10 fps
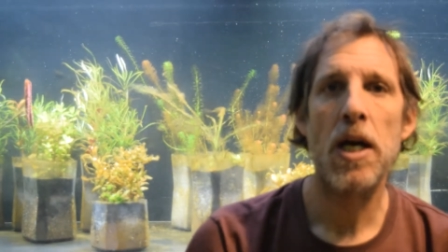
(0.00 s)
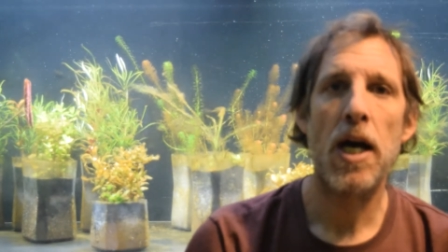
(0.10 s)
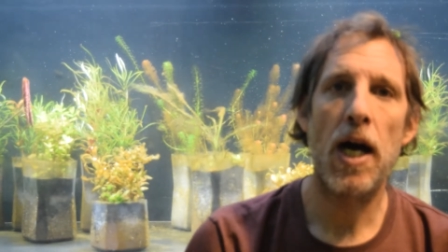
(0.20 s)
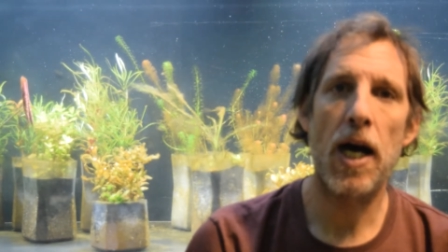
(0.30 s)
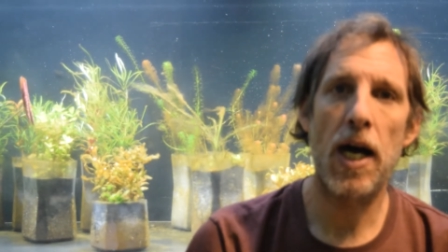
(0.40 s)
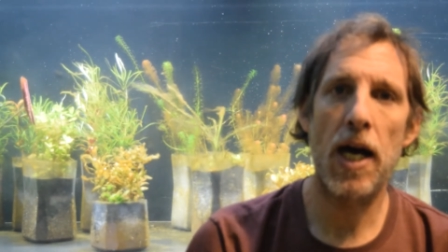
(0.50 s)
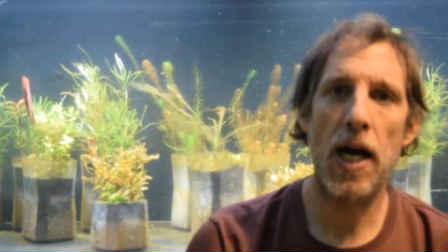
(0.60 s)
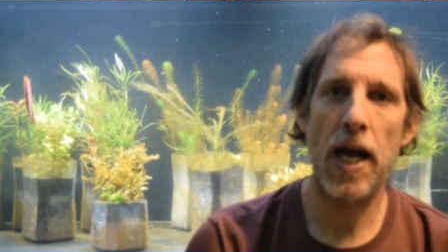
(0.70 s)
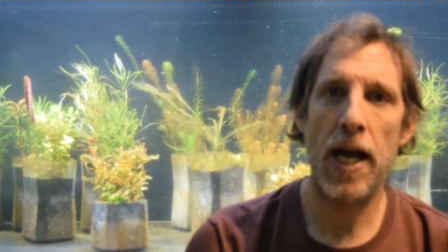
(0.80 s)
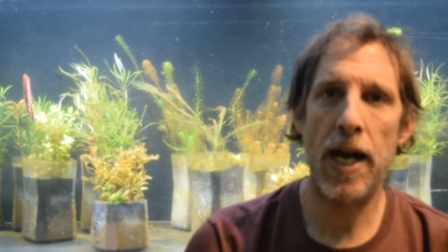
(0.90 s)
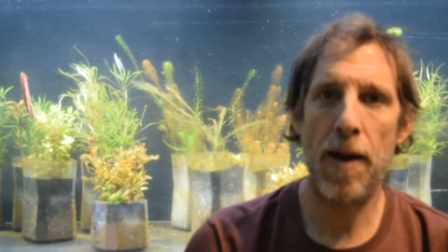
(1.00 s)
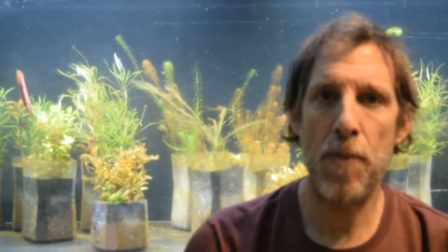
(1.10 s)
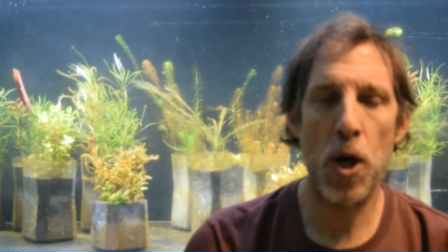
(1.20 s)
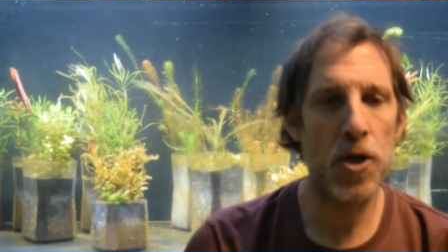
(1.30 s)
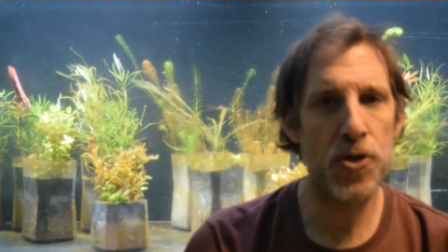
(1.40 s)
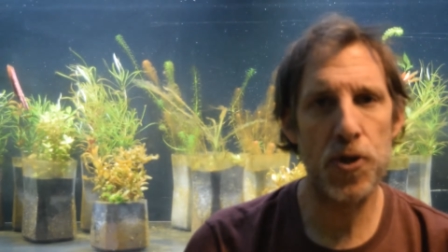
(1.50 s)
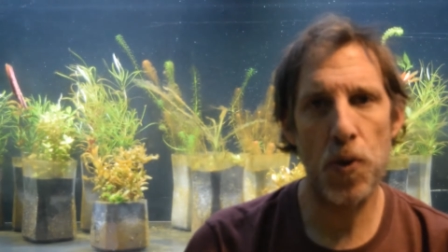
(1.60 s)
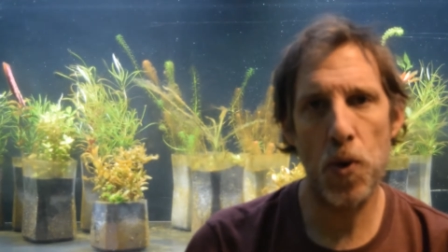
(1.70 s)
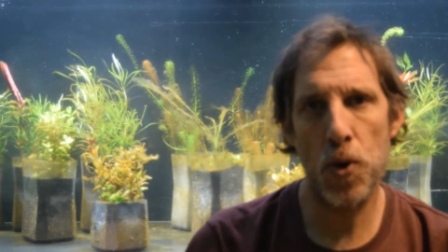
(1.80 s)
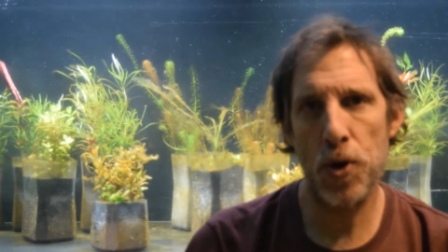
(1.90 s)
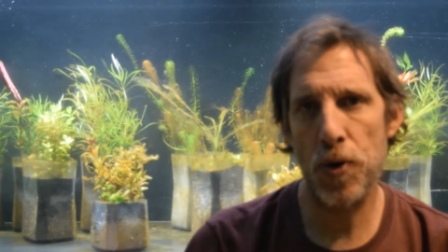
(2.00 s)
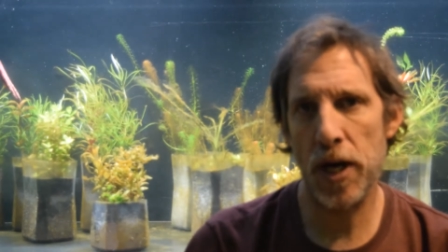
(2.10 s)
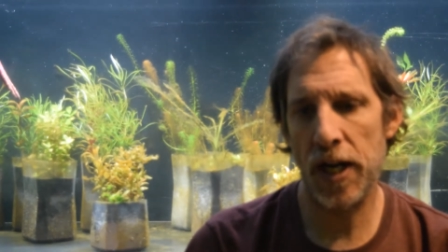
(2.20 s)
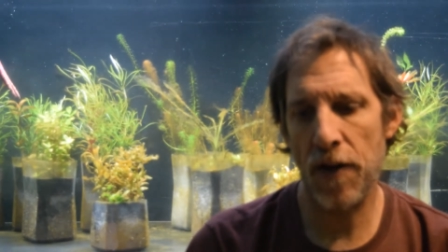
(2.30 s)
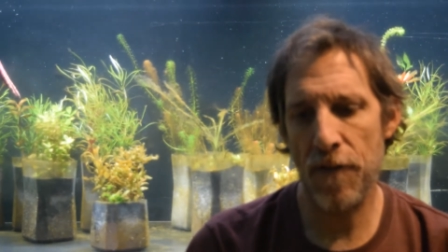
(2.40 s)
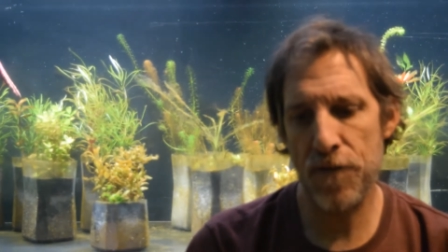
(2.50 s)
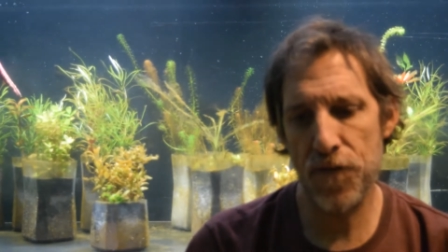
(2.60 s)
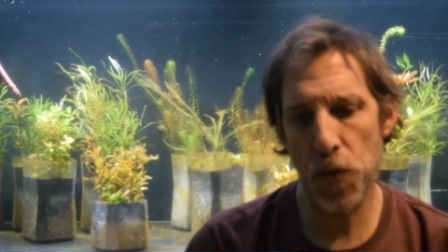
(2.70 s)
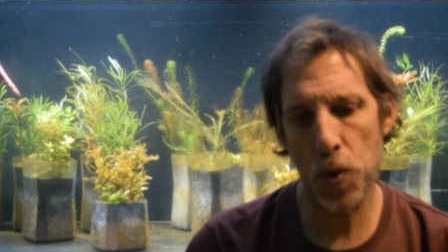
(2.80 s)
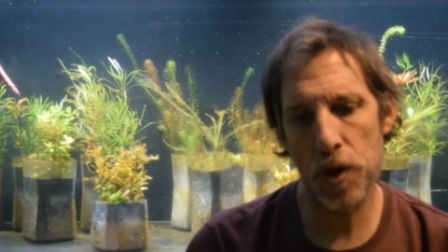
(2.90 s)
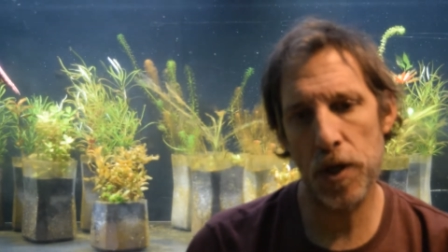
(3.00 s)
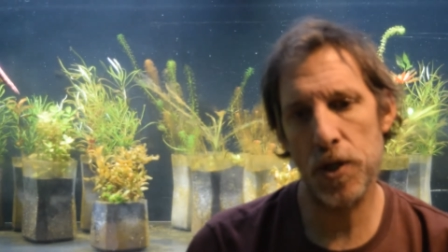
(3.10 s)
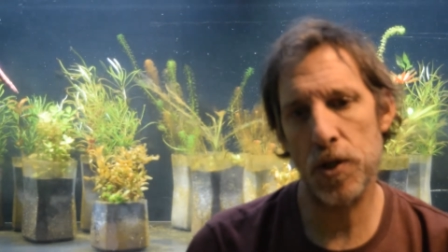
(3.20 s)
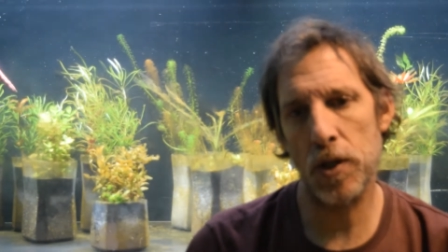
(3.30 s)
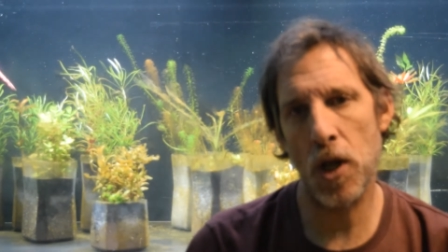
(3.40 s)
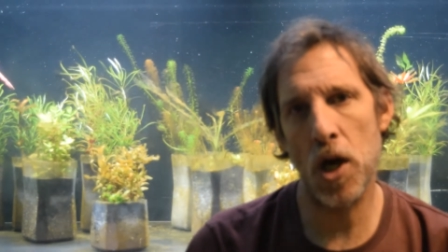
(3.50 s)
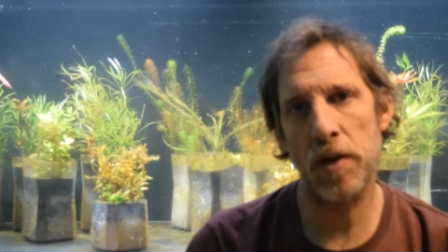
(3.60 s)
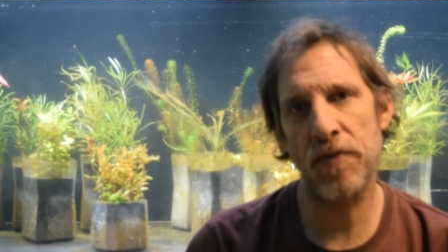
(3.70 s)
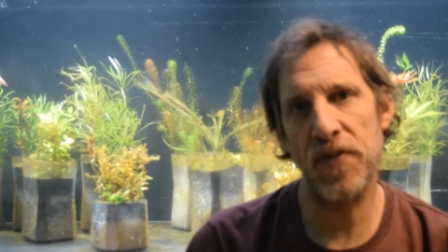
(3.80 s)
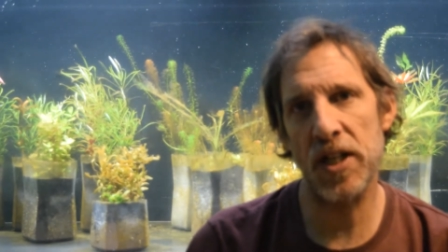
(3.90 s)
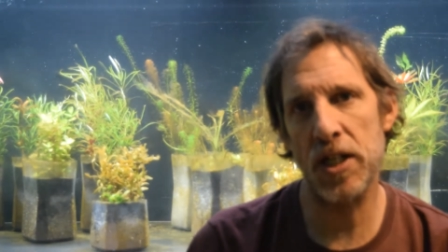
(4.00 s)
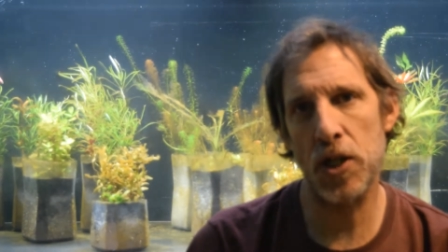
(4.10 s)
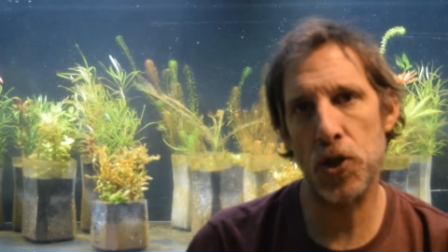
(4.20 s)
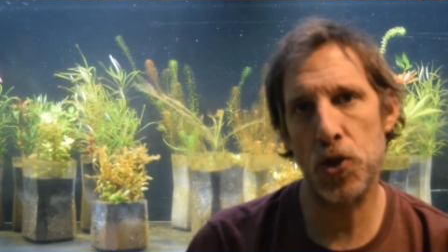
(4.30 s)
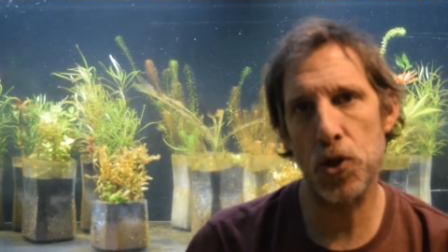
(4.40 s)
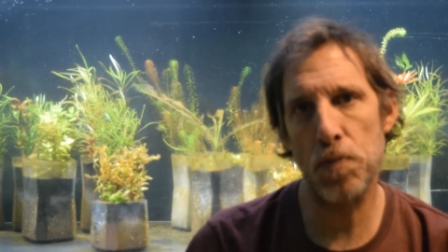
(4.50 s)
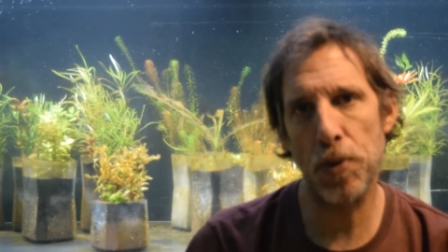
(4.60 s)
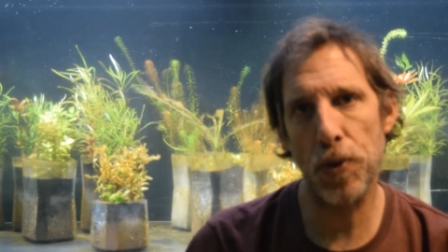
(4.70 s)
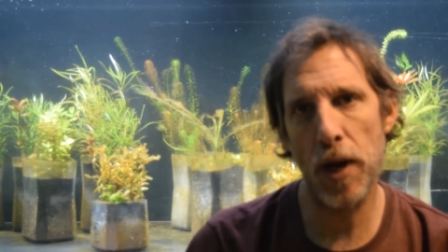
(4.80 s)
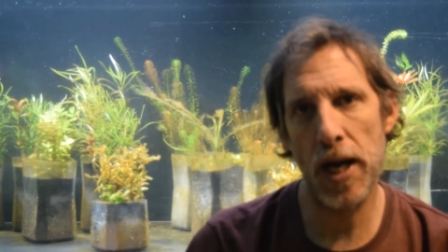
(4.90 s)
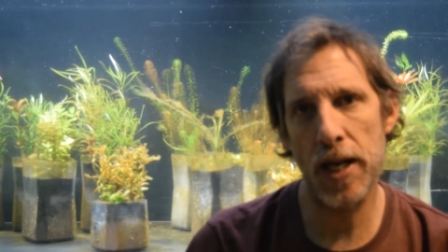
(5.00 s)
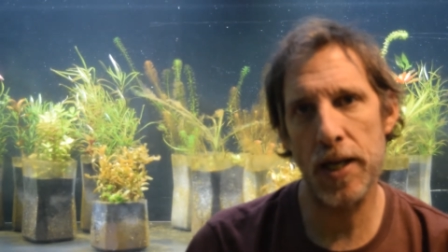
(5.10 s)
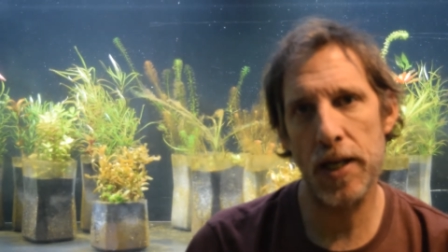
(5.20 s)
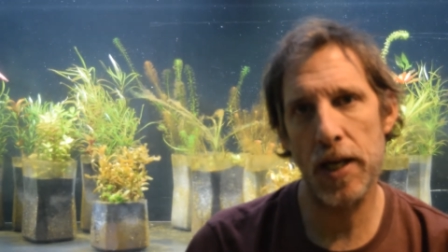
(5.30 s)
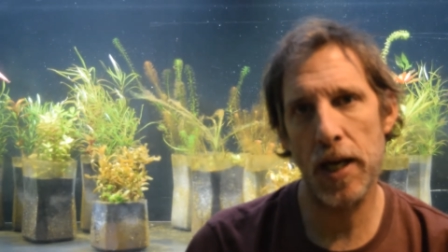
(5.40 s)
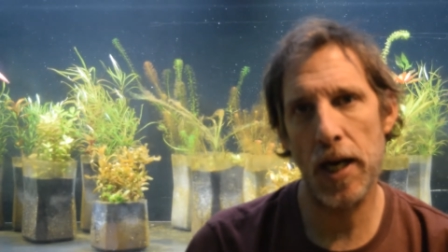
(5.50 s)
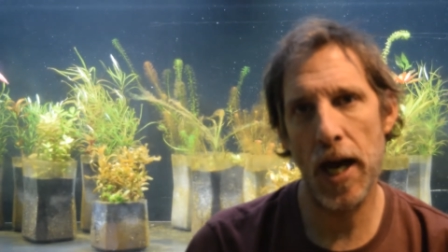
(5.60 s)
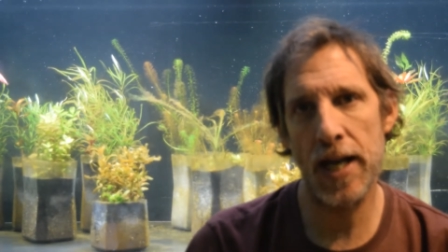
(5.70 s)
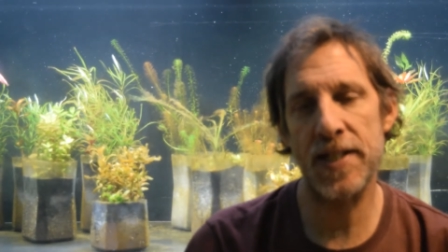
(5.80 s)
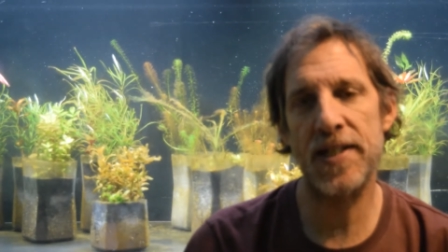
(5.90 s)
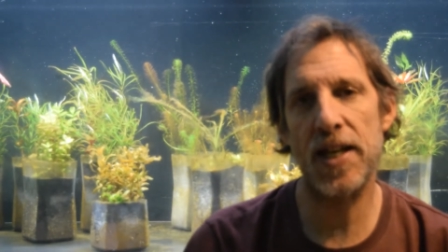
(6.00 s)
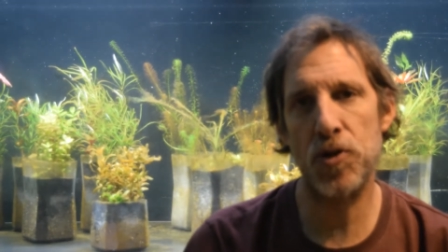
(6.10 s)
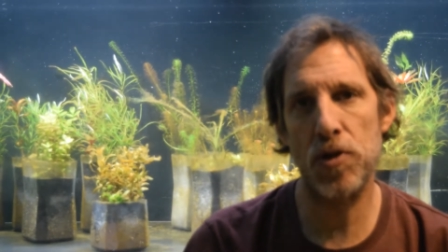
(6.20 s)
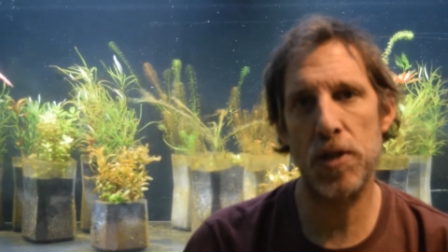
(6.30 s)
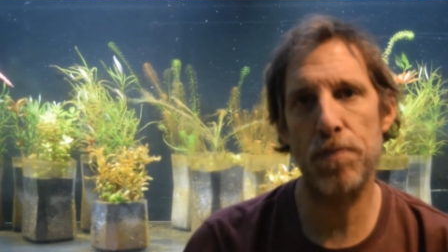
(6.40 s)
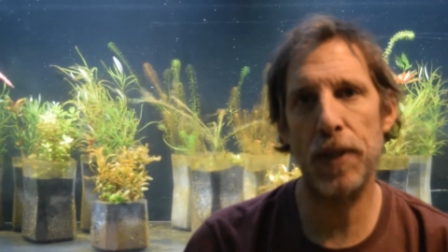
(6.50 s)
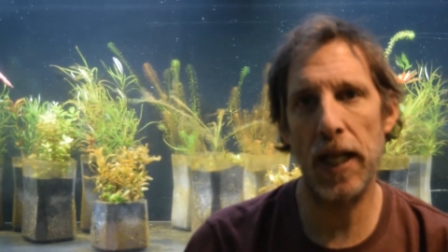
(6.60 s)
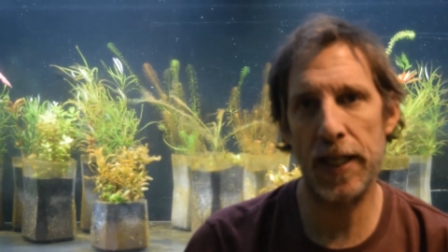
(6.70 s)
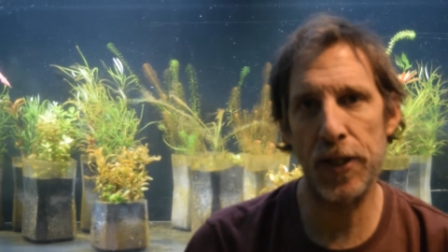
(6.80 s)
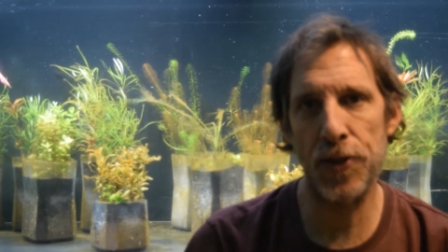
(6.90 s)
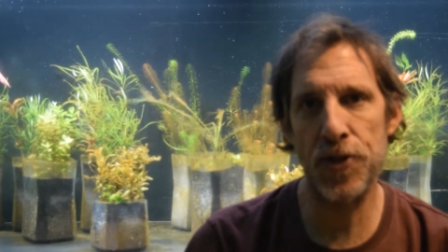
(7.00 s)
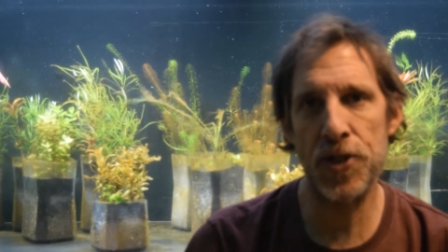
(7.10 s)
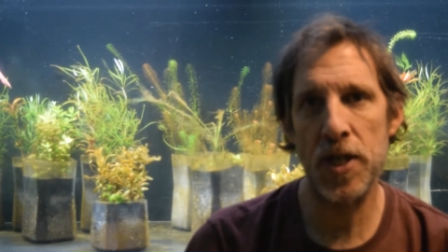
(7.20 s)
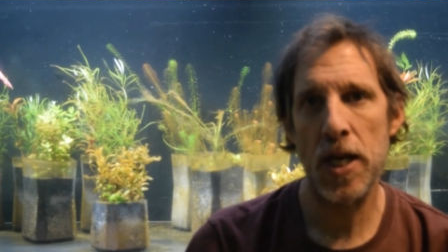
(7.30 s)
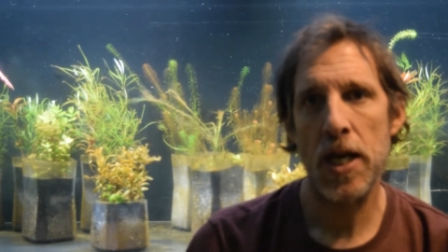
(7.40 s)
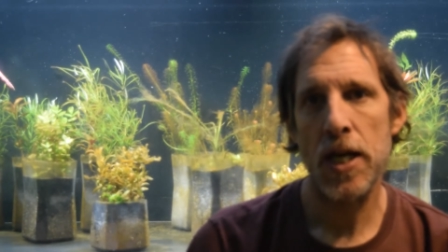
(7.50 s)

And I'm also ordering 4 long-finned super red Ancestris plecos.